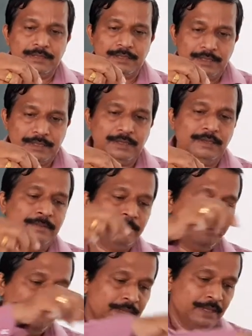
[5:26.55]
A,
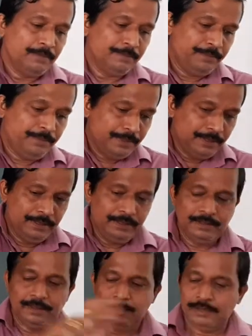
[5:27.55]
B
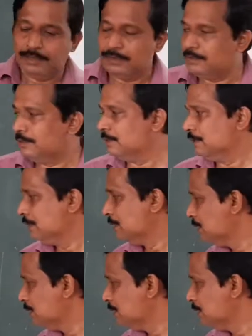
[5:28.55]
and C.